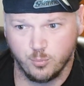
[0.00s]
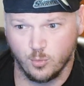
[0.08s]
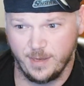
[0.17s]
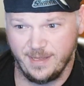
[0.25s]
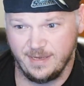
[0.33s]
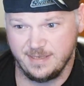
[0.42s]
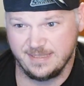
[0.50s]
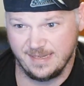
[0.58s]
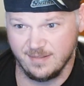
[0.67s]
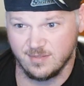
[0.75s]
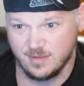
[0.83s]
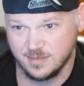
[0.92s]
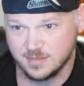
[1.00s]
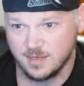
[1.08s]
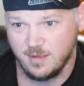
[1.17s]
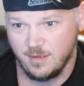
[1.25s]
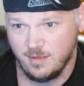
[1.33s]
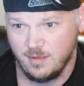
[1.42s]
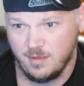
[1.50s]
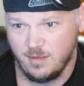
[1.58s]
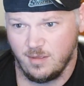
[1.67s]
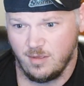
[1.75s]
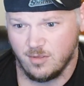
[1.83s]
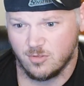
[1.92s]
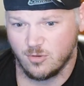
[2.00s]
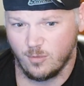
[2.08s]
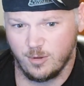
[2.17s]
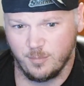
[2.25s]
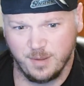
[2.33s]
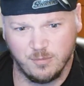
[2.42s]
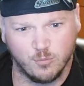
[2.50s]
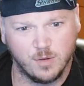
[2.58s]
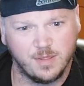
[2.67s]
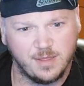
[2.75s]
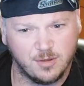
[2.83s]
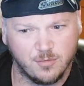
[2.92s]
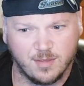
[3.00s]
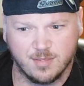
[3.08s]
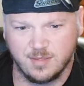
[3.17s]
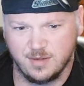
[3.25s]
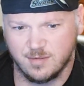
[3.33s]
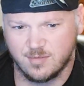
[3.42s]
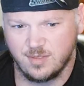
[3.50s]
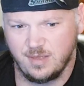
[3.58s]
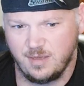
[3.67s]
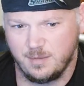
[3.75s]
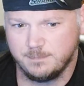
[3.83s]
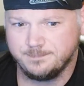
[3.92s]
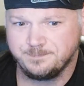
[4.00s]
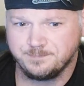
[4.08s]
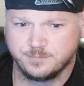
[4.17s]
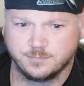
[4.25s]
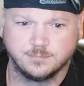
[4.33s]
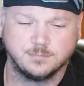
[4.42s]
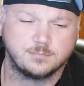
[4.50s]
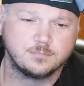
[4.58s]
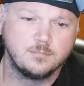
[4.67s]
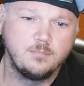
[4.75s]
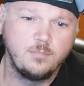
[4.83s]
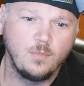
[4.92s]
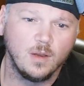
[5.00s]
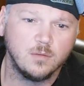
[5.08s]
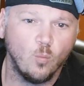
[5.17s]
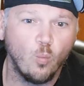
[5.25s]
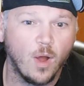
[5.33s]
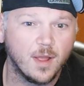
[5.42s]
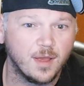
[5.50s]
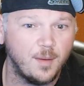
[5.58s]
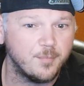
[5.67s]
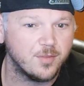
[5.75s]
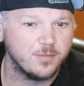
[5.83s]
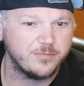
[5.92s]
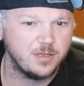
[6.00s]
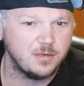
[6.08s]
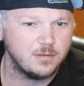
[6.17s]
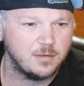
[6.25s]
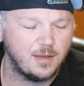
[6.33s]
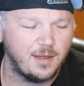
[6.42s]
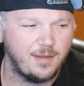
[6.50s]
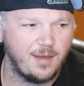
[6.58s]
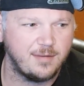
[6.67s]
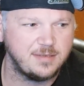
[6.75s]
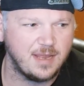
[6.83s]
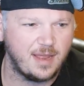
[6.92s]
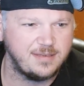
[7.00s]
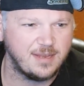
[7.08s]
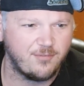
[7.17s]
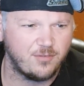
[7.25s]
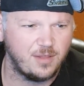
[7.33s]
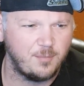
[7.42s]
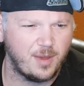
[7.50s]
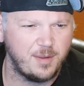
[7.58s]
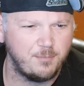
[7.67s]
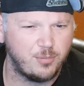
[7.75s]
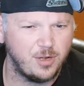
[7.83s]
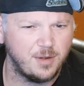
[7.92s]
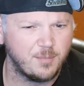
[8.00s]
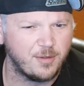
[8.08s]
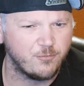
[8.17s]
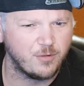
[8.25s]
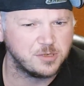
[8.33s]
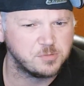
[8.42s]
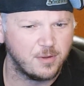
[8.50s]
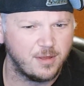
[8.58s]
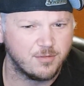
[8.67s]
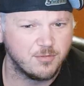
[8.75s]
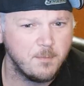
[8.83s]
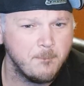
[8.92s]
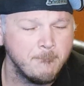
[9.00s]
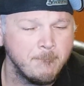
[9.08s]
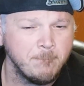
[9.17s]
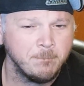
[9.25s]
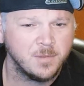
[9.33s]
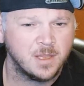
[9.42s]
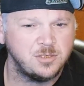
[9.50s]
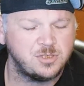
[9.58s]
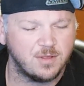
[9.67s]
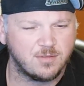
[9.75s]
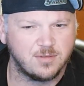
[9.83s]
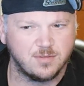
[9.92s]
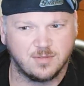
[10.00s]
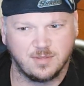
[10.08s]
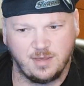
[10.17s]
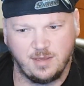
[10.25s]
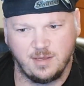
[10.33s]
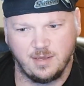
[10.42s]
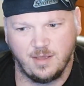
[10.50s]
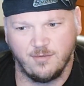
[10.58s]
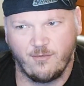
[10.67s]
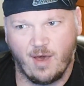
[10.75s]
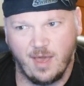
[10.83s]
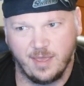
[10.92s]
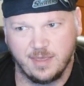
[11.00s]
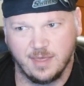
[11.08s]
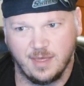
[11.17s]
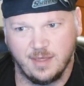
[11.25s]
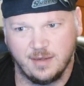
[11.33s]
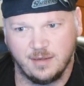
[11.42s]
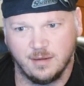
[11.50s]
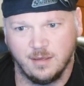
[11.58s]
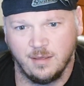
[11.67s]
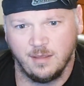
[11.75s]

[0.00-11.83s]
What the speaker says: pretty decent. So it'll be really interesting to see what comes of it. I definitely might put it in my French press just to see if I can